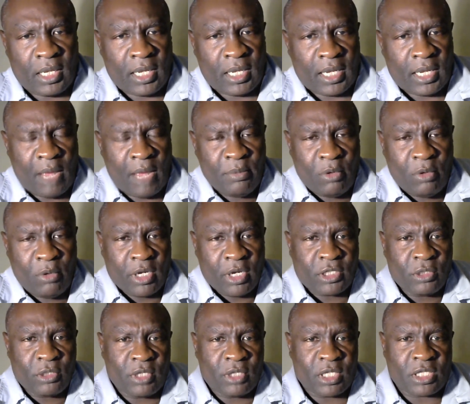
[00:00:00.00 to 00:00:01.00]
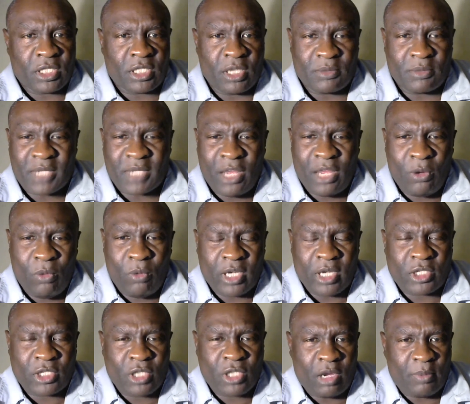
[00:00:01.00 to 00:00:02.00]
I'm going to do this subject. I don't want to talk